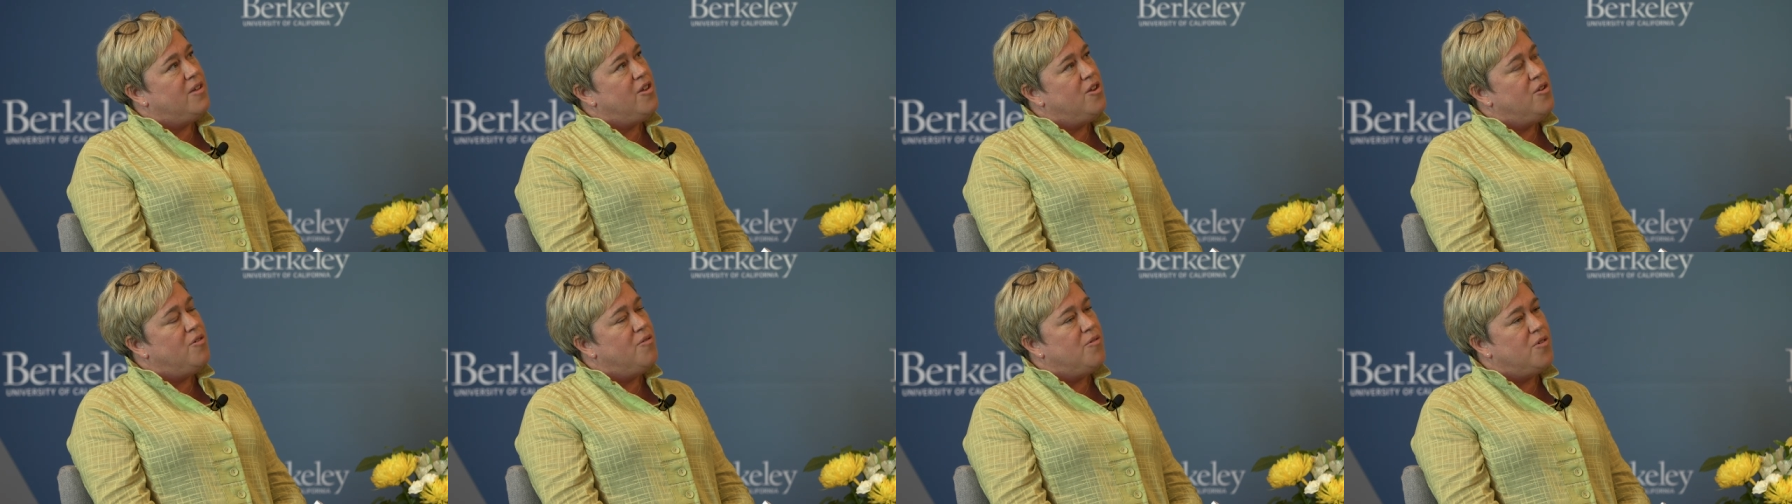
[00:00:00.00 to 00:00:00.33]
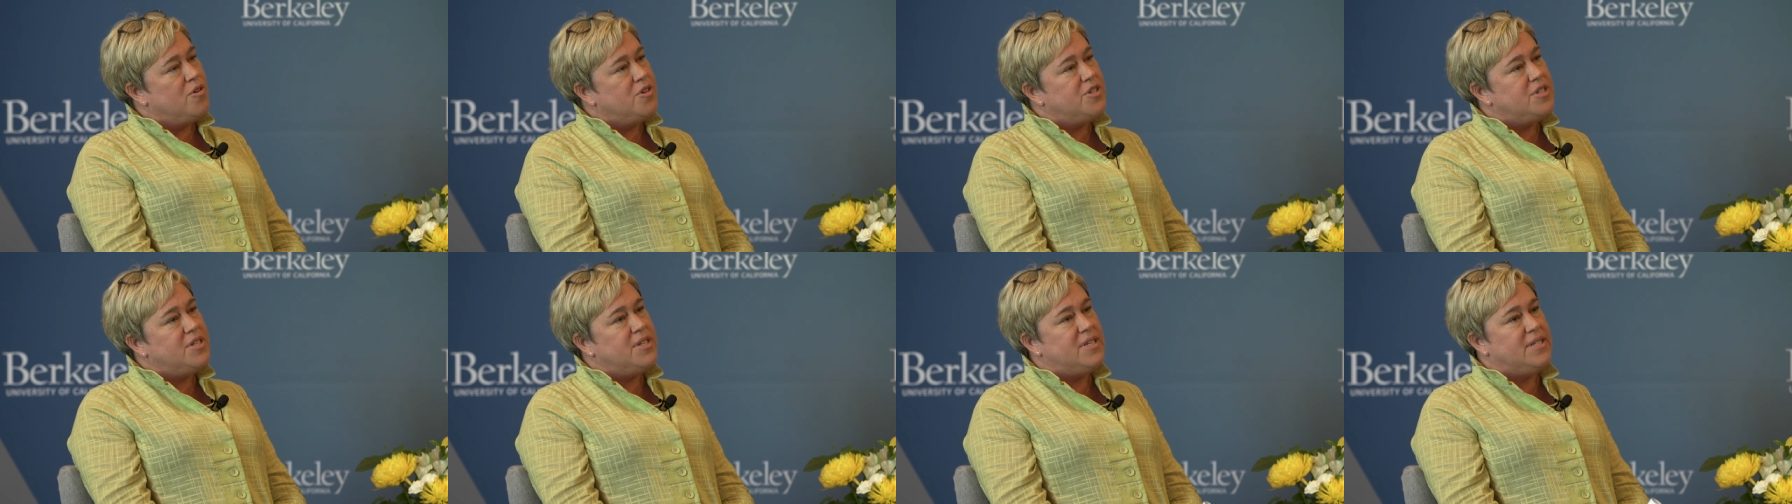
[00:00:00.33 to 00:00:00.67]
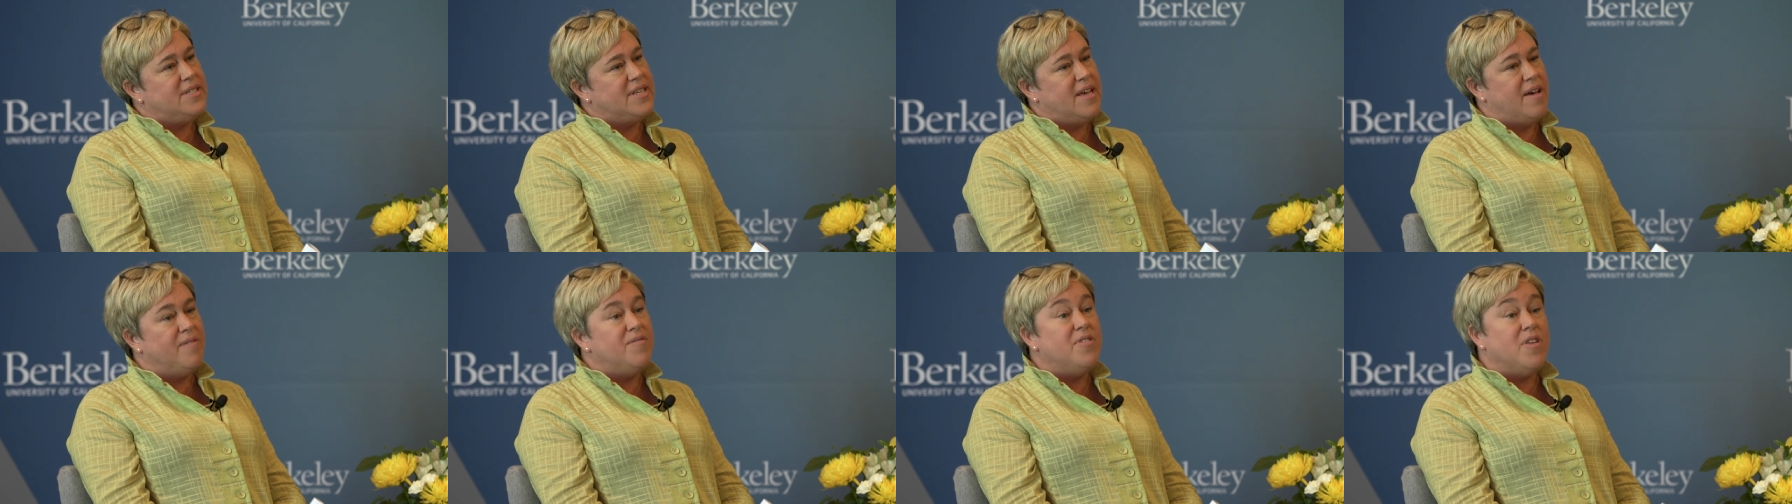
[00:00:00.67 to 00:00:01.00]

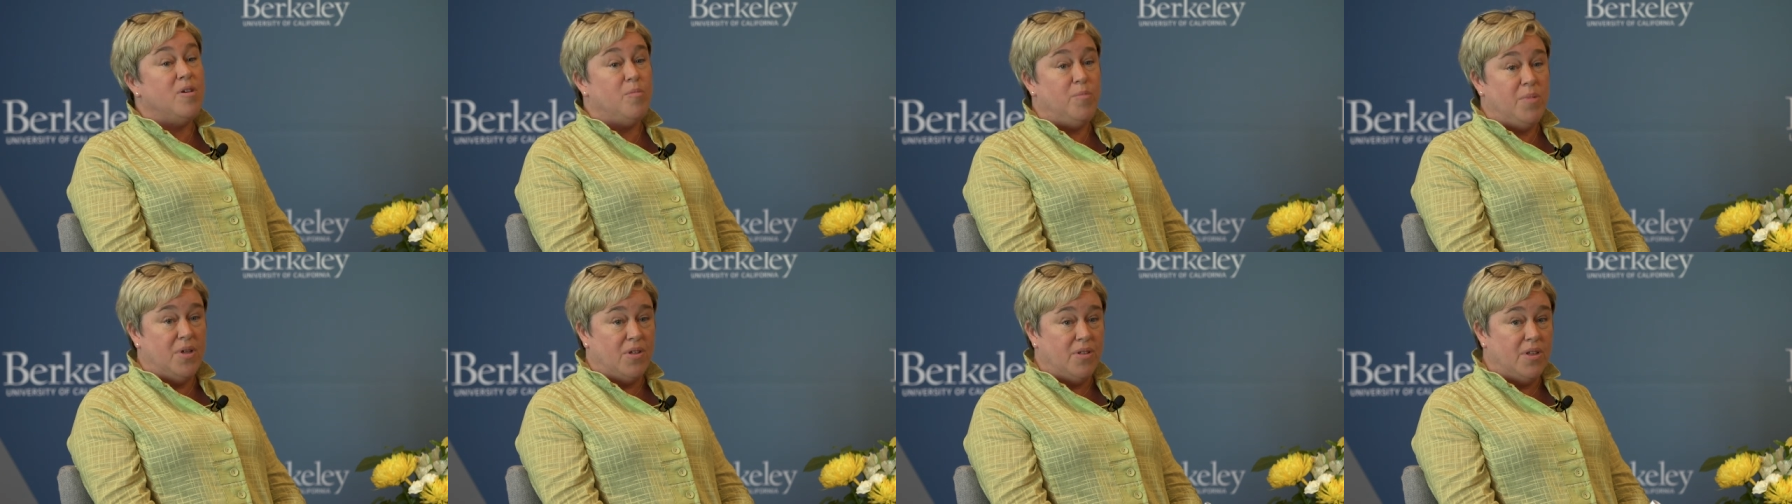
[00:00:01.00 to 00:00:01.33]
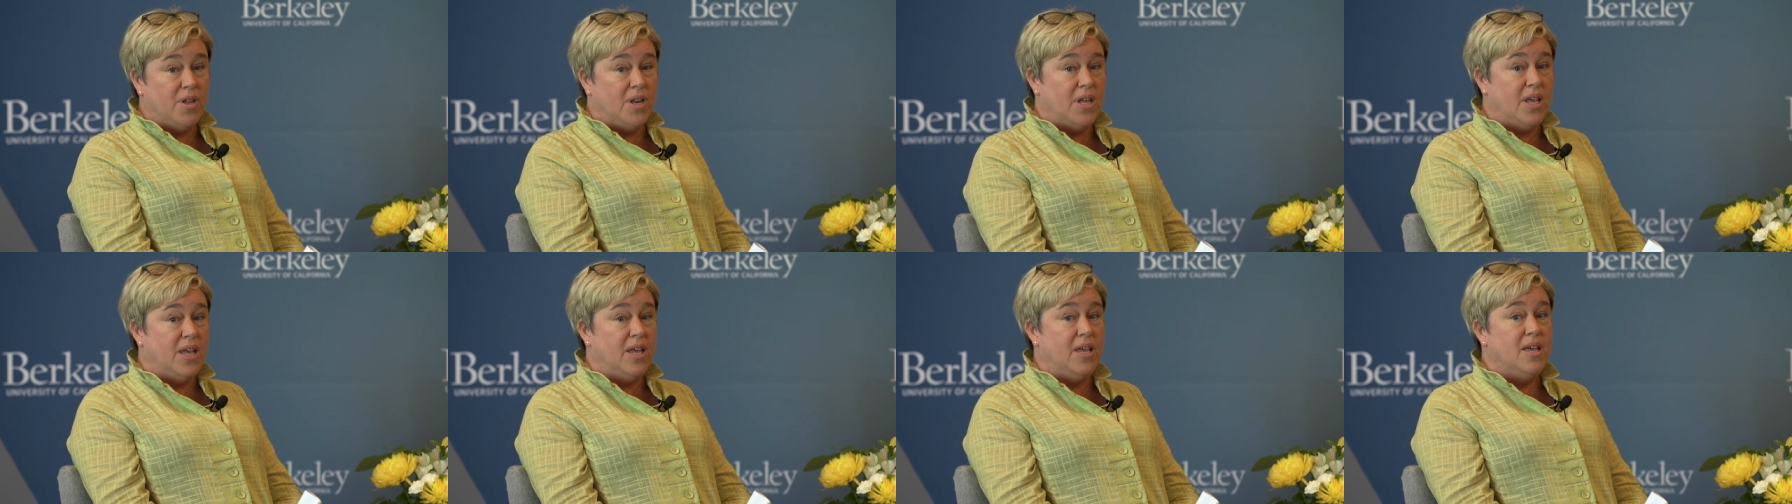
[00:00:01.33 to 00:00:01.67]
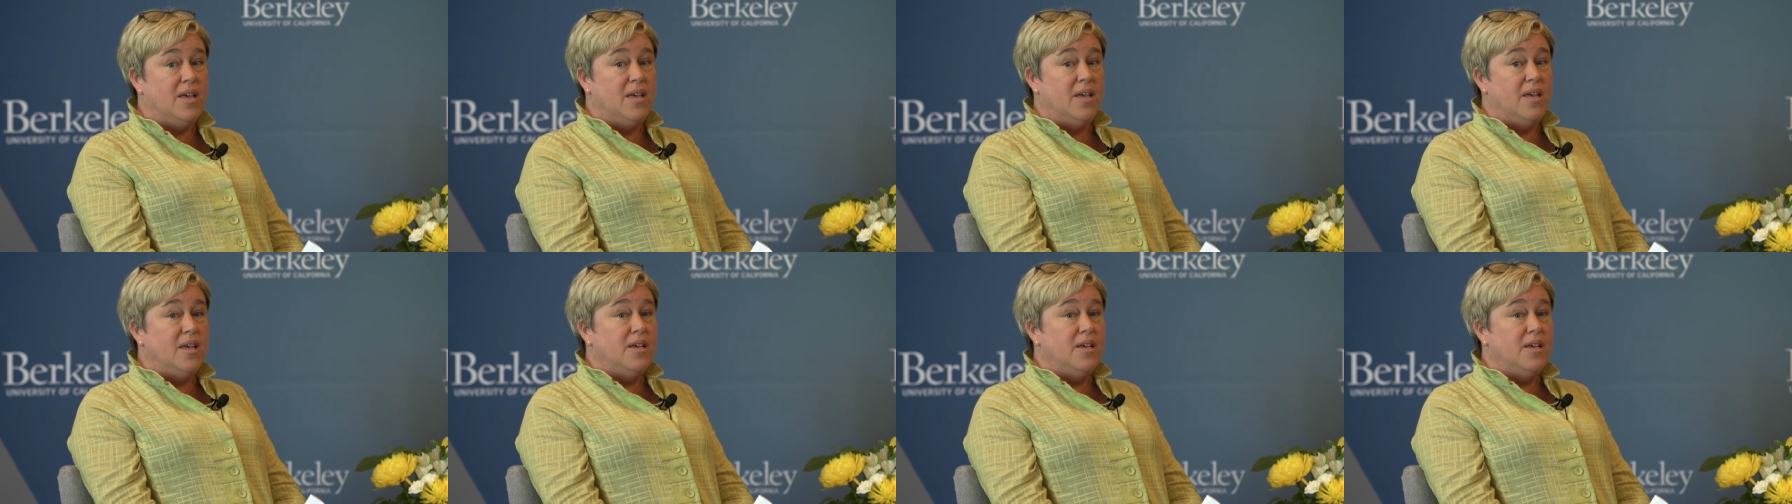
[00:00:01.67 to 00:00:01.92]
universities have the ability